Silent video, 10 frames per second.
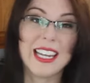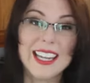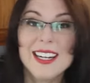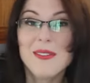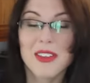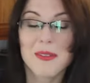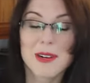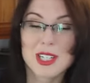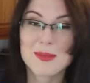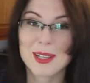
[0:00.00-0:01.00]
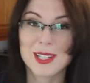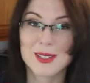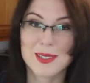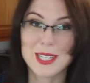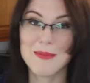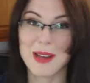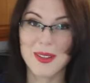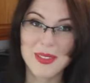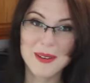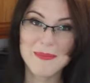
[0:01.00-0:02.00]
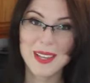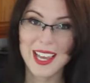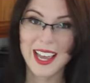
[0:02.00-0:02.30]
in with the marshmallows when you melt them,